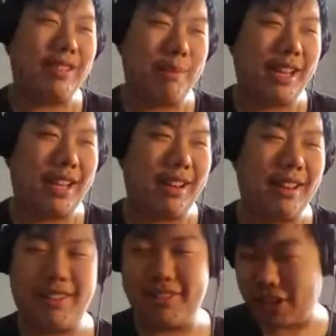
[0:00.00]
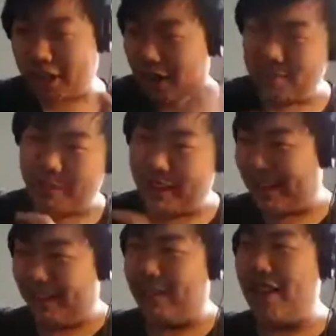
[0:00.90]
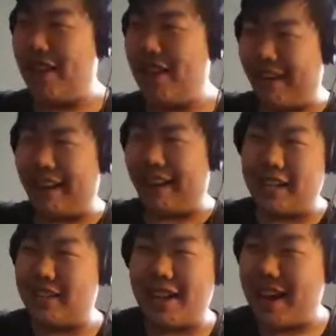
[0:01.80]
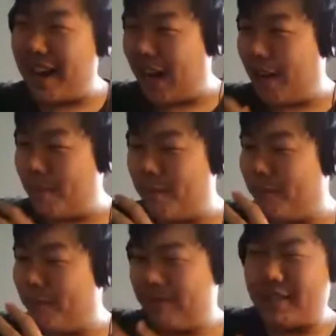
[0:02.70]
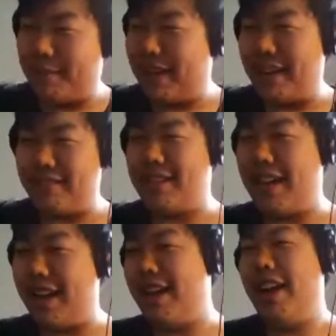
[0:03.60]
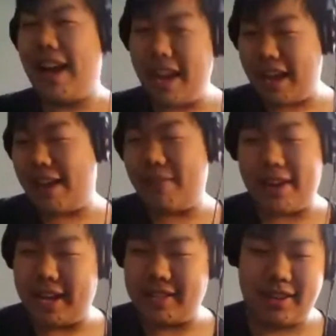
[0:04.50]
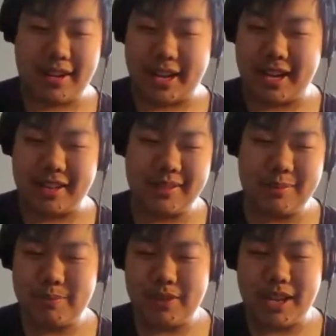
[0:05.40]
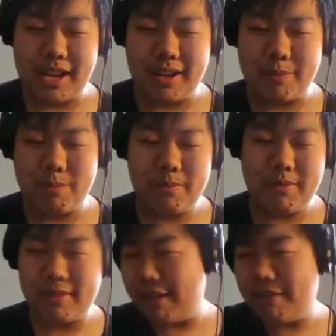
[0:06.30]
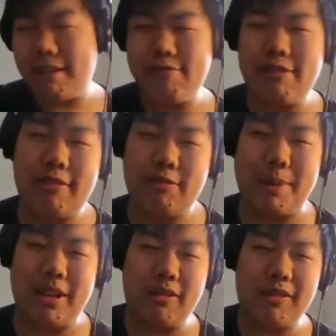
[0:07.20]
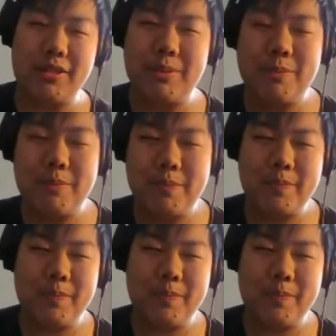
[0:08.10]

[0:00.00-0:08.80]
he was making. Like it was like, oh, mole no, I can't say that. Um, something else. Uh, have a hands-on, I guess. Uh, what what what would be yours?